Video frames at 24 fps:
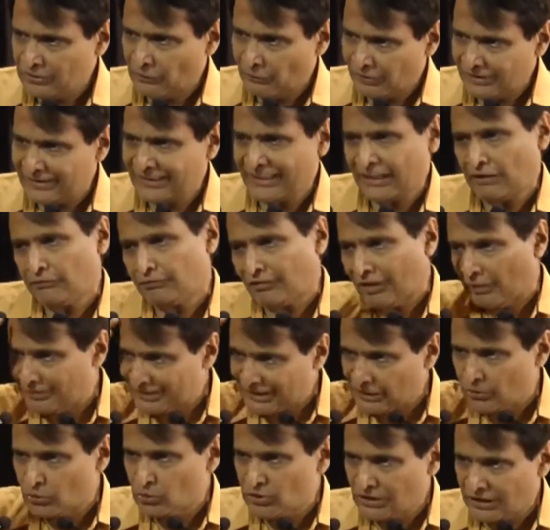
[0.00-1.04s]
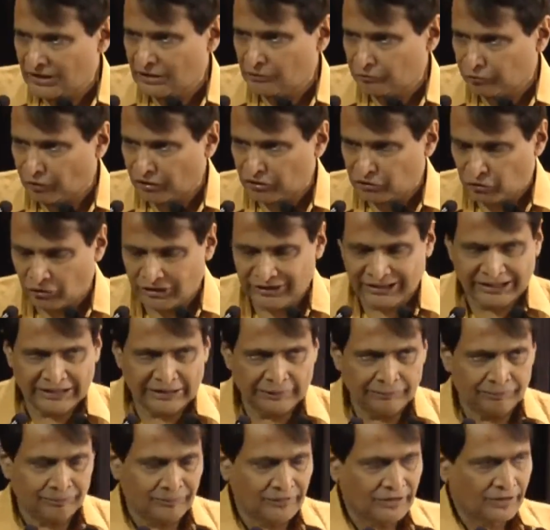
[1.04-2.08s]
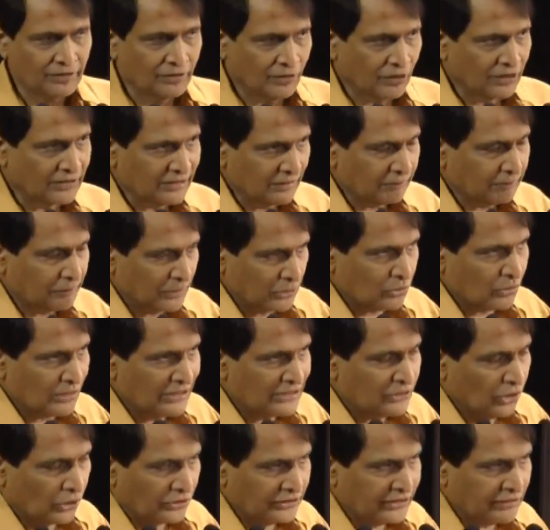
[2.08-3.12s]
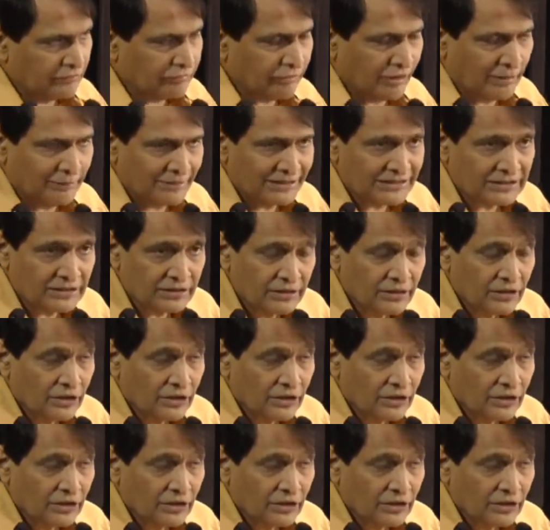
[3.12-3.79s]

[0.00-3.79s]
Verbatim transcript: everything and farmers are losing unfortunately on the particularly the onion farmers.